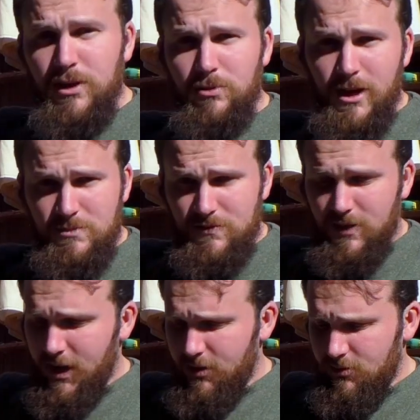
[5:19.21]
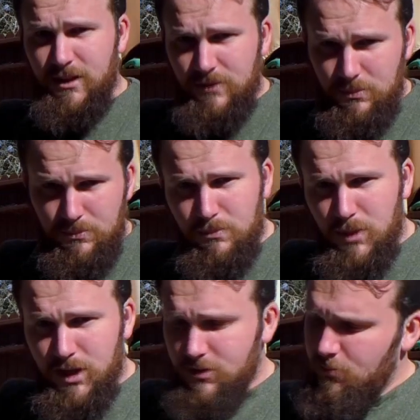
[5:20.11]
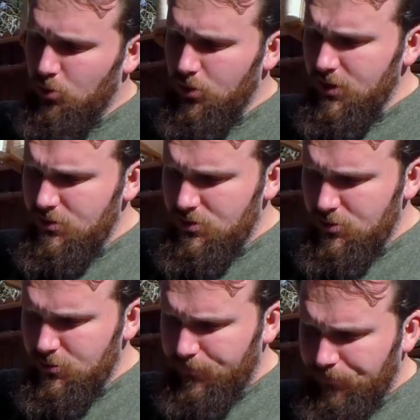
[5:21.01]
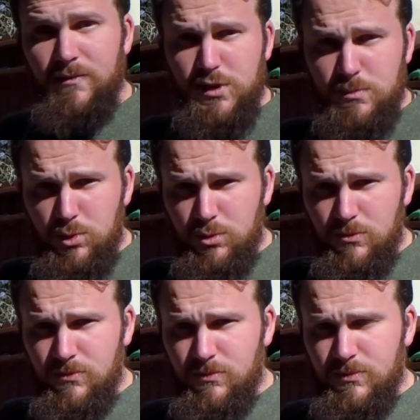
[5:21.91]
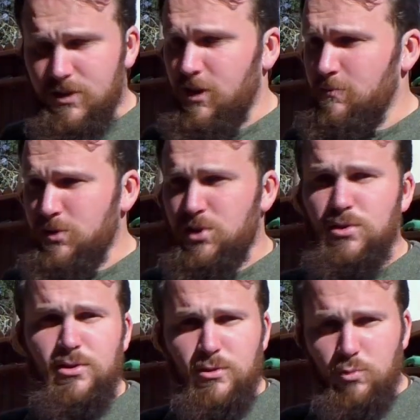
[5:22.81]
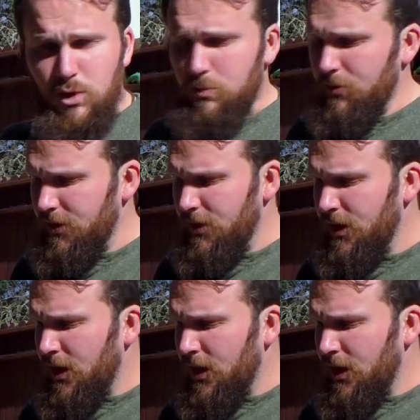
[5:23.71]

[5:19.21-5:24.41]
grams of that. I have a mug to pour it into. I have a spoon to help stir and work with it.